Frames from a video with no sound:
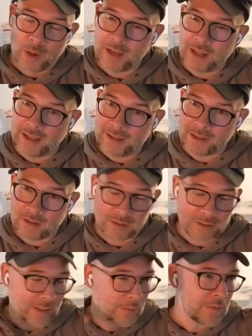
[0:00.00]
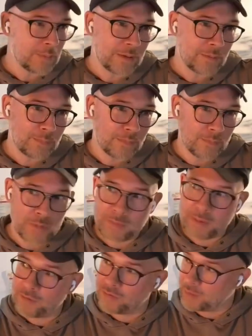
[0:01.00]
well i had a holiday with my
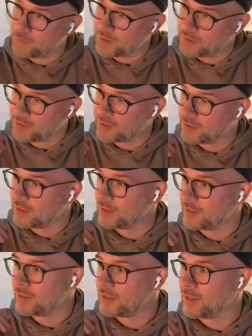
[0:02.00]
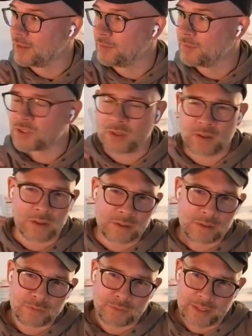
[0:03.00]
with my family and um, saw a
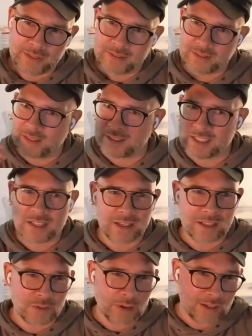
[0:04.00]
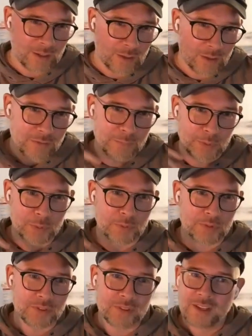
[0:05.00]
lot of friends i, uh, did, I uh, drank a lot of
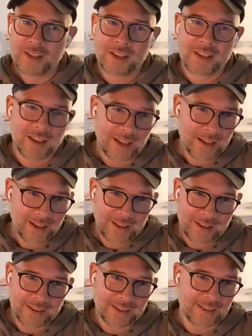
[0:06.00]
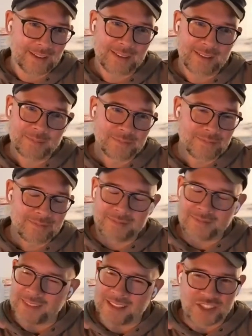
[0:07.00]
booze i
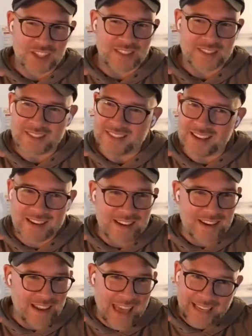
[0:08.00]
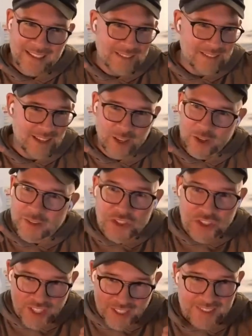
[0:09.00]
um, just ate a lot
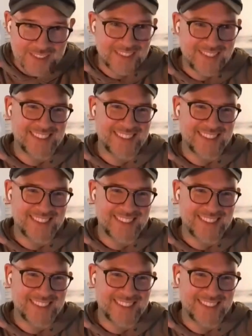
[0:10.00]
of shit